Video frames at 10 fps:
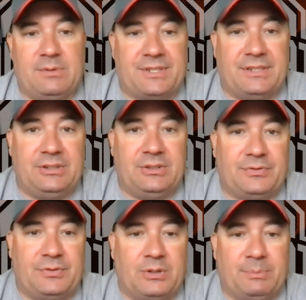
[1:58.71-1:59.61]
was in
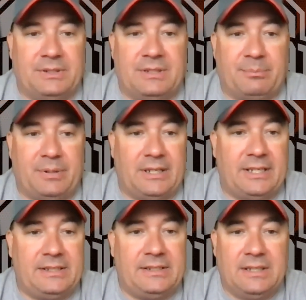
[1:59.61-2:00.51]
uniform but didn't
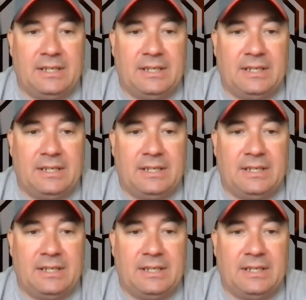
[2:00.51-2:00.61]
play.